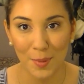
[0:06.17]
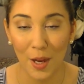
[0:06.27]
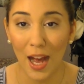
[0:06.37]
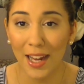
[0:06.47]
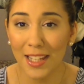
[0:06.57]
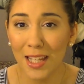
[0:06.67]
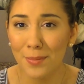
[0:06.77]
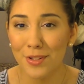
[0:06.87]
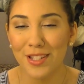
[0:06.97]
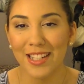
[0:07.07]
about how to keep
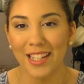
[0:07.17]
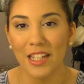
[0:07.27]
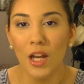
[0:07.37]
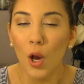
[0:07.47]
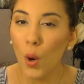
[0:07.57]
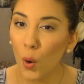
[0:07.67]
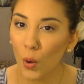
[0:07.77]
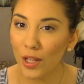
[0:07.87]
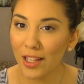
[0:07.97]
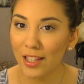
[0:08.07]
your skin
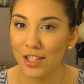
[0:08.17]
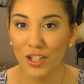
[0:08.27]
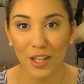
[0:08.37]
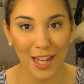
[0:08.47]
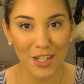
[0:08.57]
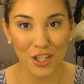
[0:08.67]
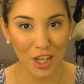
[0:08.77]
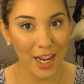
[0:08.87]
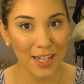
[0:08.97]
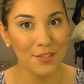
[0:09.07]
oil and
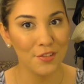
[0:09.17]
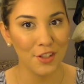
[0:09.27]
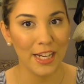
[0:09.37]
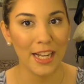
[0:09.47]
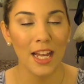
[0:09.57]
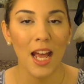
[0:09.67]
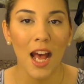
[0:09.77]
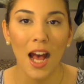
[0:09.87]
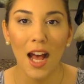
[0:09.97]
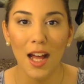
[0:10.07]
shine free.
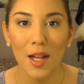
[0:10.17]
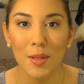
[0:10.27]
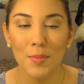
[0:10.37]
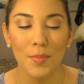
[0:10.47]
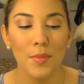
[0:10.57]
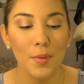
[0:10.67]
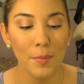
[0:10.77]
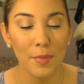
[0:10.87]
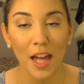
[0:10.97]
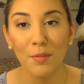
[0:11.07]
A
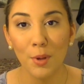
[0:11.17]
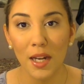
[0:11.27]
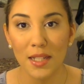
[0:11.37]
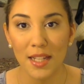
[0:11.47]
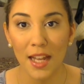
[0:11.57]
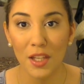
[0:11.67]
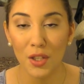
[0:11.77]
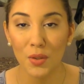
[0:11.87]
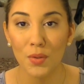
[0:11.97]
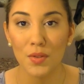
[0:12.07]
lot of products I
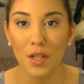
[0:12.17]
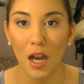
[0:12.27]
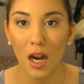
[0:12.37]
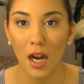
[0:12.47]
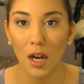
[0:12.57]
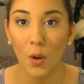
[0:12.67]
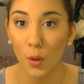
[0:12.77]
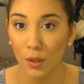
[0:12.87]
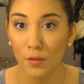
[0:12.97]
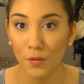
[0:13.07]
use are
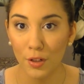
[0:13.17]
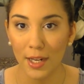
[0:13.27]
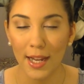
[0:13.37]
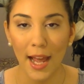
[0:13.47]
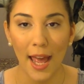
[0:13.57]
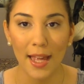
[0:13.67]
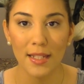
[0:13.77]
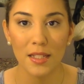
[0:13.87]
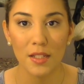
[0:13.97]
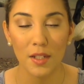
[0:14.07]
oil free
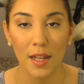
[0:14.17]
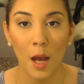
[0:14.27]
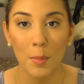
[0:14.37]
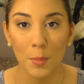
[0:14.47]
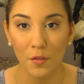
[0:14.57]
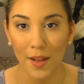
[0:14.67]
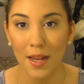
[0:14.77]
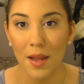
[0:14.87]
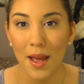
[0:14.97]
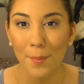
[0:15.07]
and help me
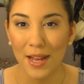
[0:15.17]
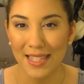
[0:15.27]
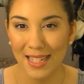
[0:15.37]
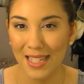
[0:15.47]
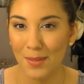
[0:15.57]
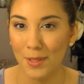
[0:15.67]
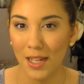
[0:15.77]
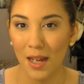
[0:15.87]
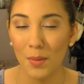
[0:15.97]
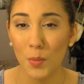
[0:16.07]
prevent my skin to
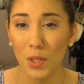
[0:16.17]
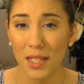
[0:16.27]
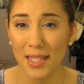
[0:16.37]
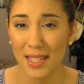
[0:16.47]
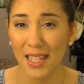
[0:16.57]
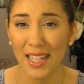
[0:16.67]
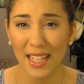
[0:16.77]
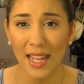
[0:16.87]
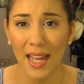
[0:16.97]
become really slick